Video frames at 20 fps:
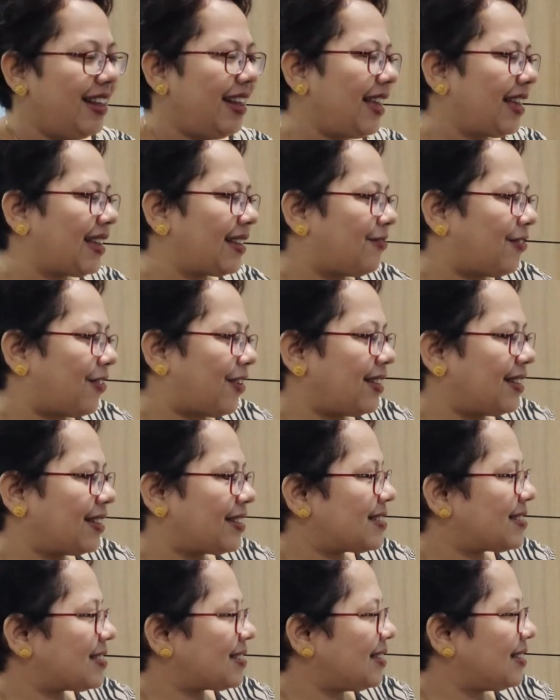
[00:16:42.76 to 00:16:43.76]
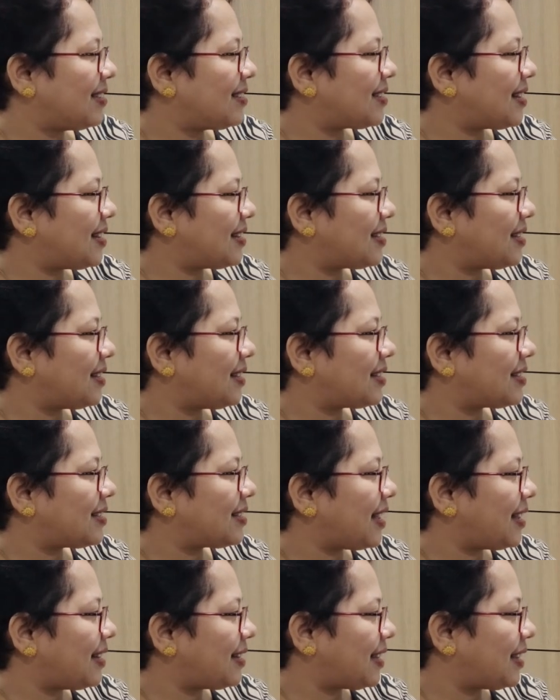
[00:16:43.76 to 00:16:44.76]
Like for this instance, in
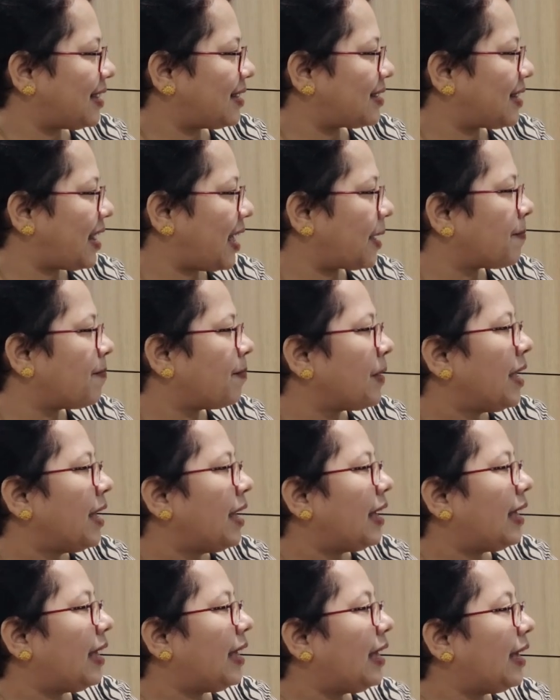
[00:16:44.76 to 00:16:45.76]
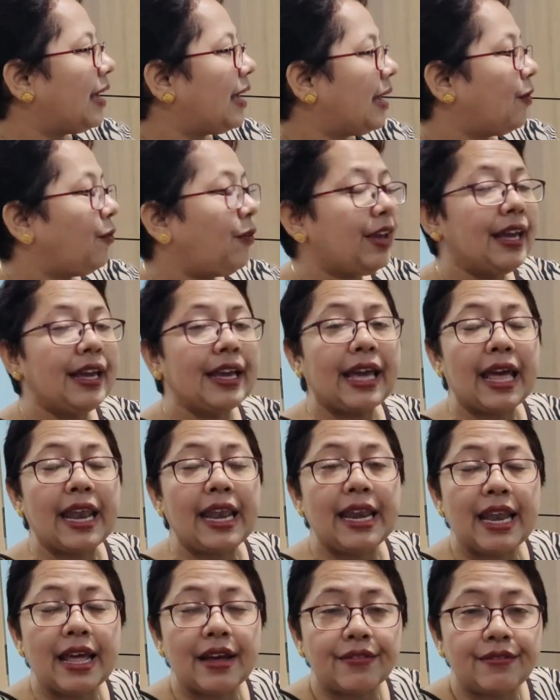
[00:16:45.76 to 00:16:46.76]
this sentence, like we
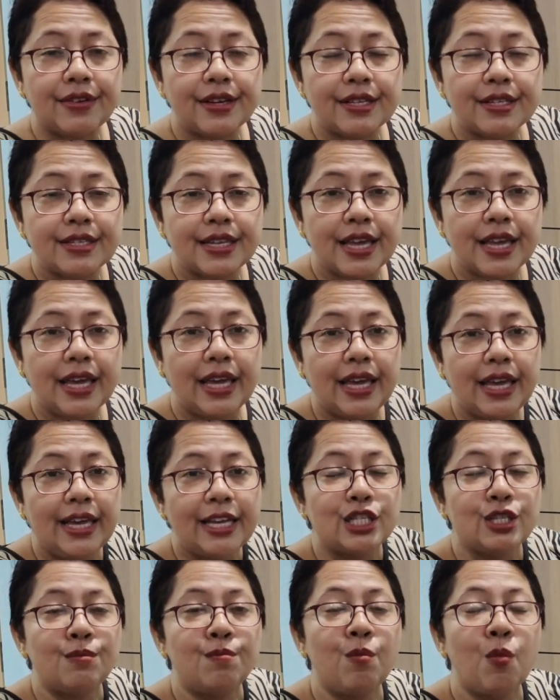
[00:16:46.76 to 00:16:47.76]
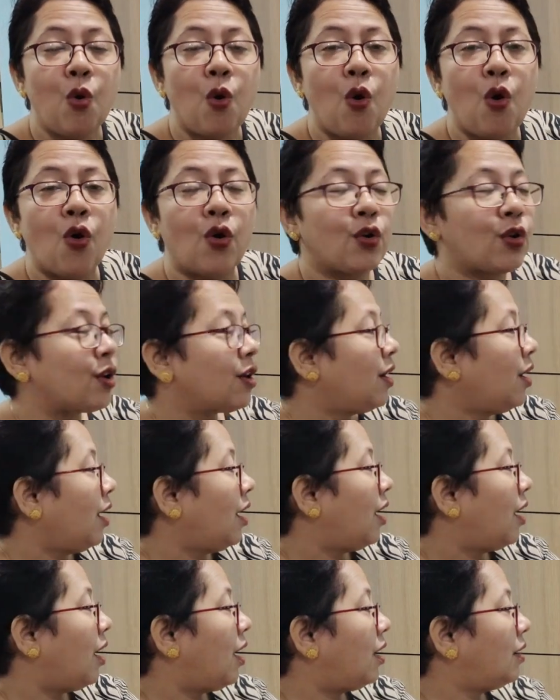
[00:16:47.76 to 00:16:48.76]
can never say he is more,
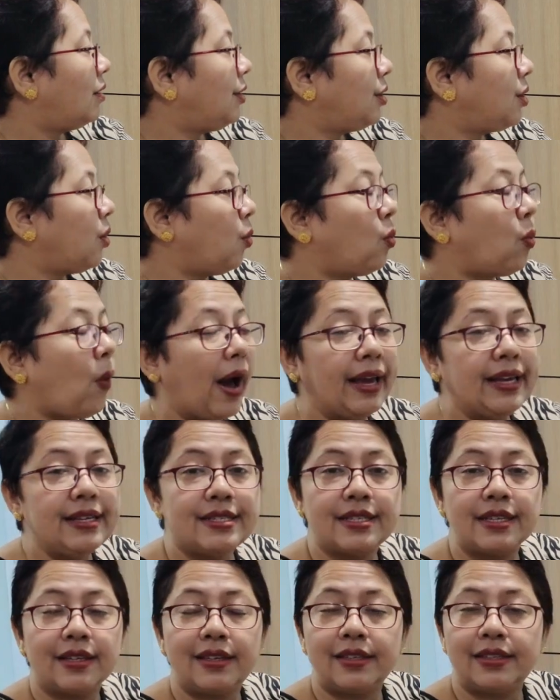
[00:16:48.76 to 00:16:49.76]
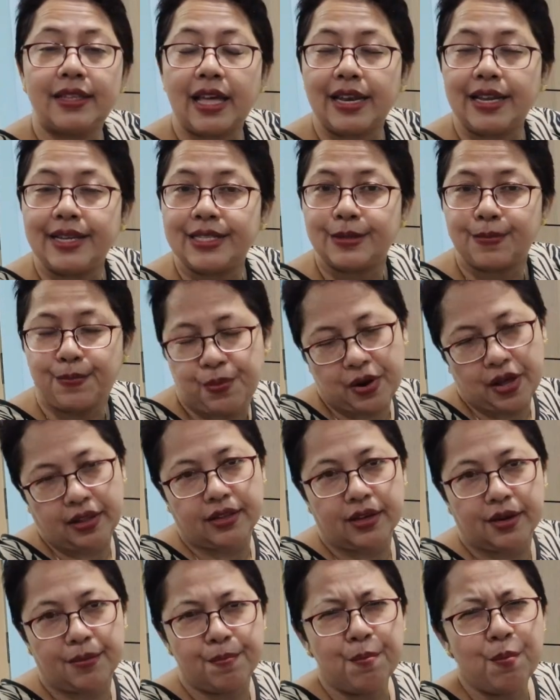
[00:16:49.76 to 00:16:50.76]
wiser than his
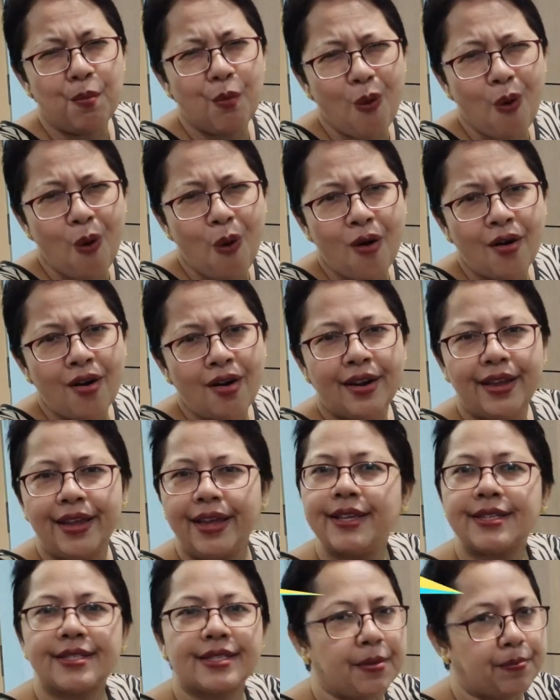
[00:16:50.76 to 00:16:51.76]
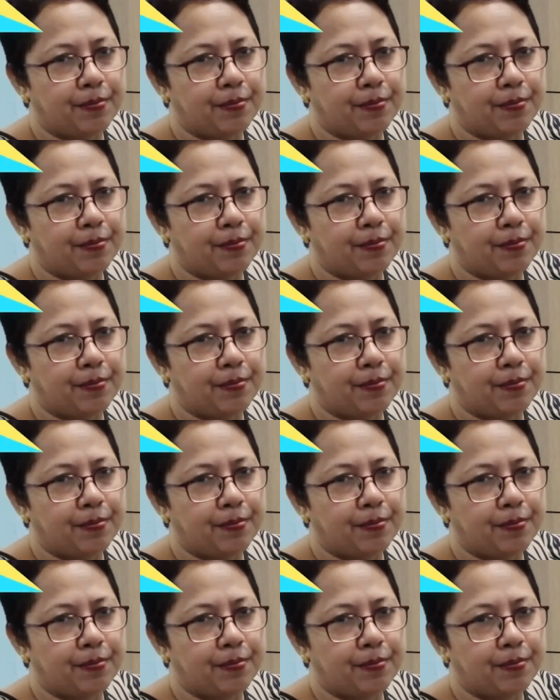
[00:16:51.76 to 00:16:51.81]
brother. More is